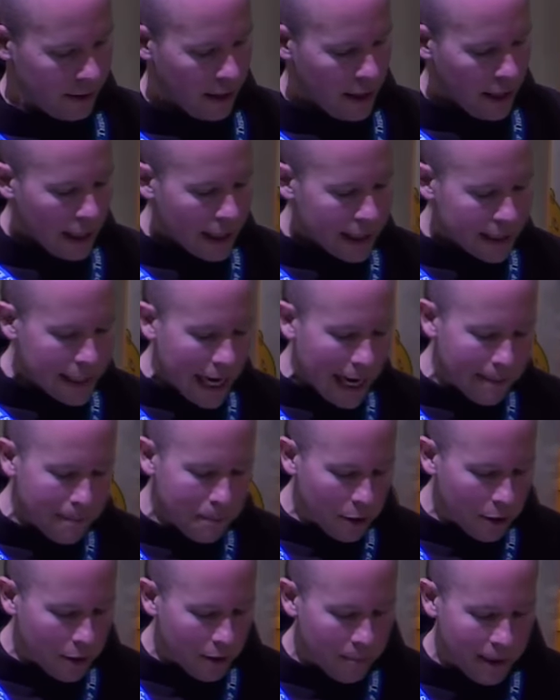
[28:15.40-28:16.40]
In time,
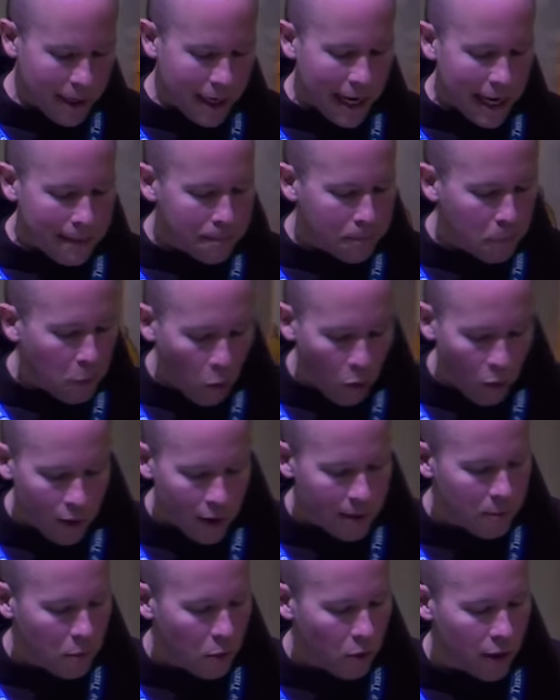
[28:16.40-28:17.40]
Merton became more
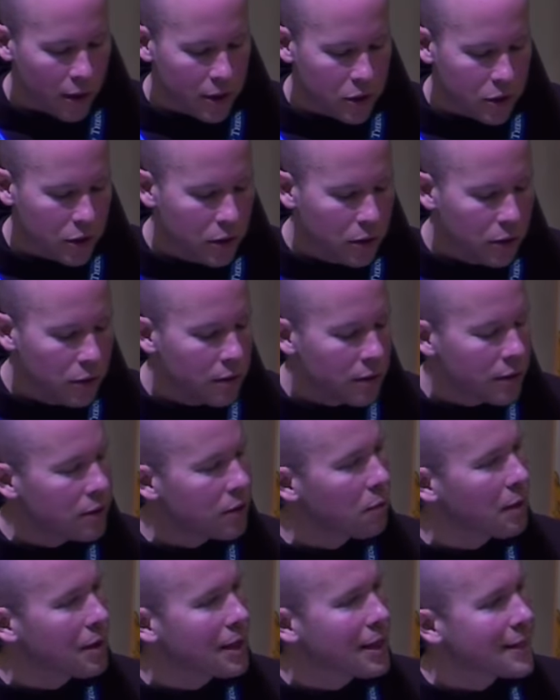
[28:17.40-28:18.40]
and more attuned to
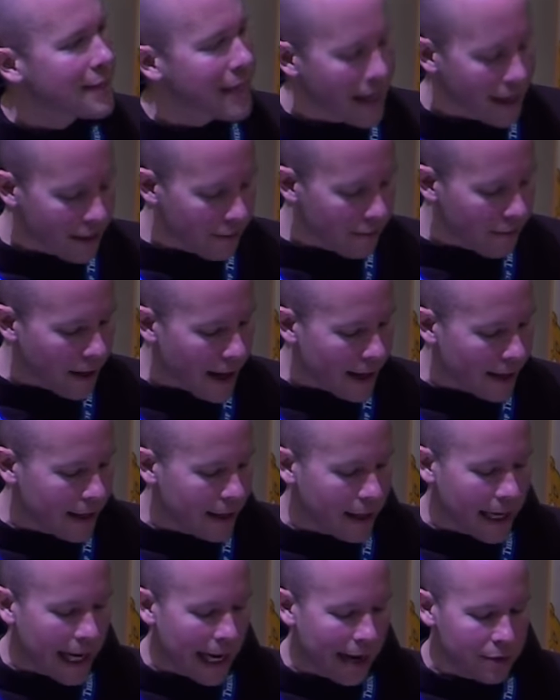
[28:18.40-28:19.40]
what the Second
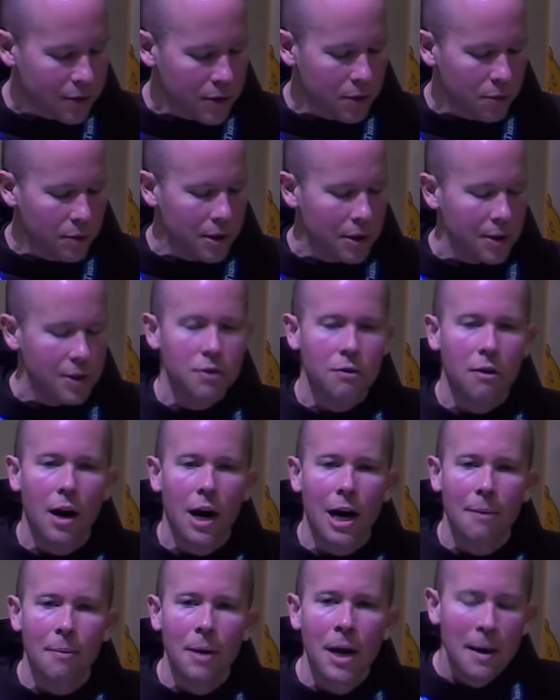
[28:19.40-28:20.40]
Vatican Council would
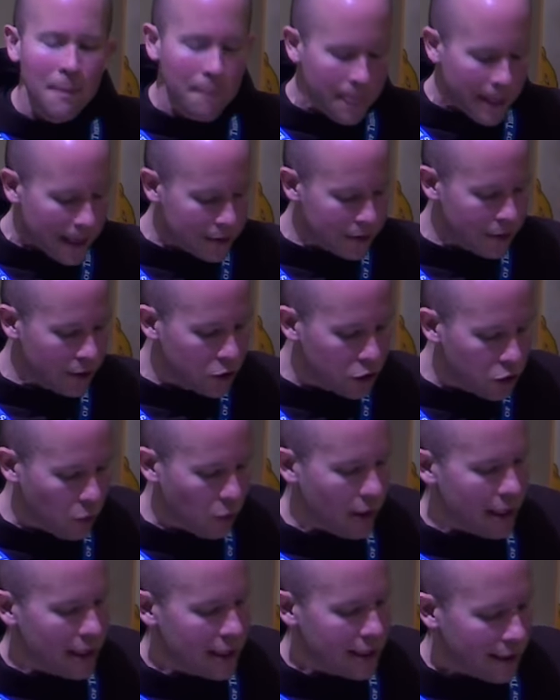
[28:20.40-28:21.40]
describe as the
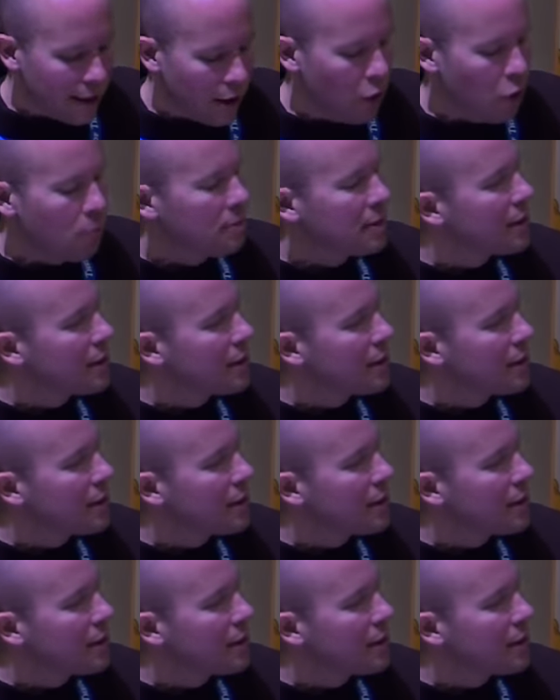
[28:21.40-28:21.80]
joys and hopes,